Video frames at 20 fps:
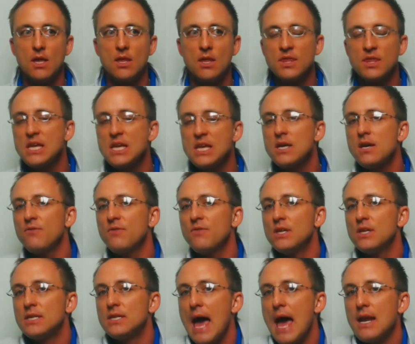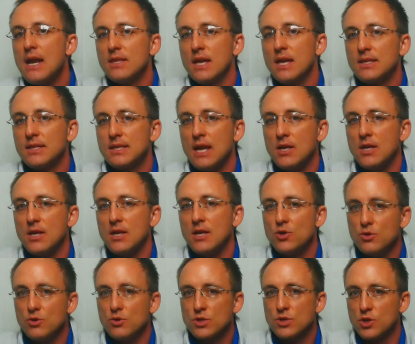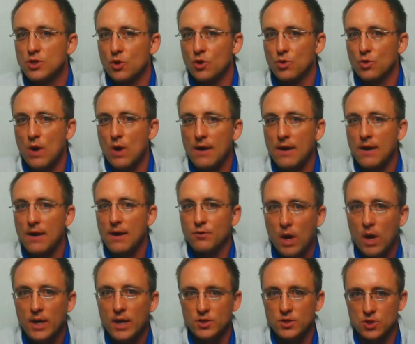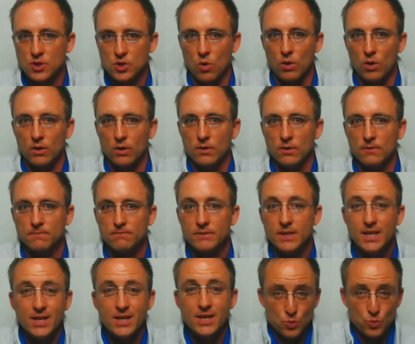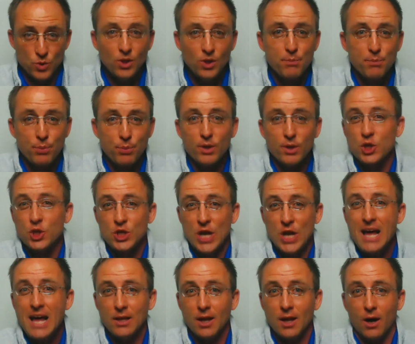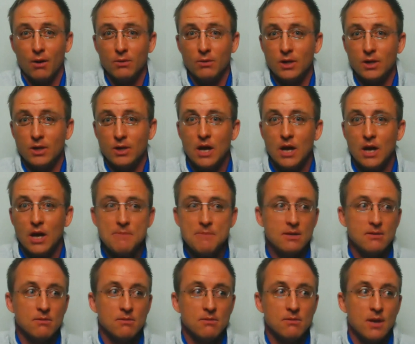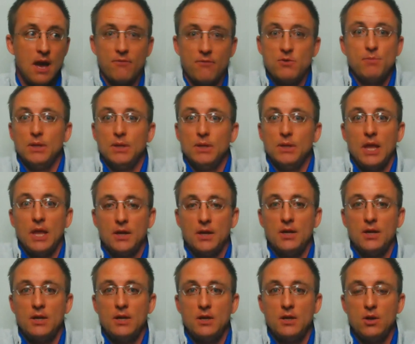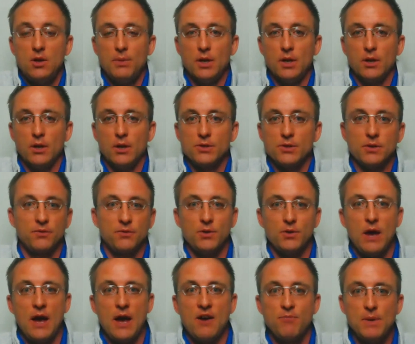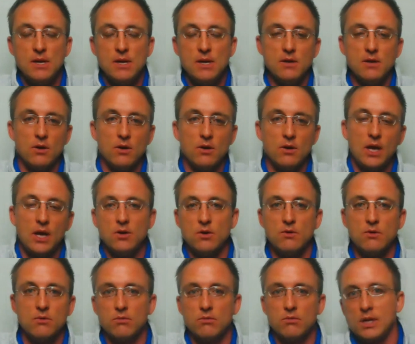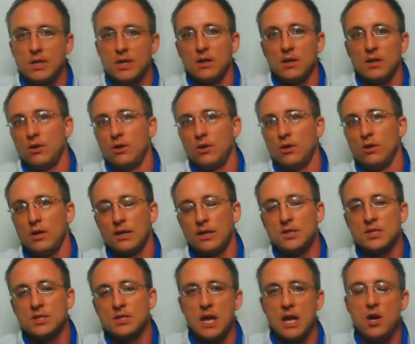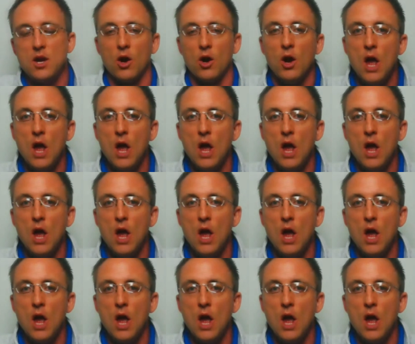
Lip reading: Think of the data that they use to derive your credit score. It's really pretty shallow. I mean, have you been late on any of your bills? If you have been, okay, you get a little ixnay here.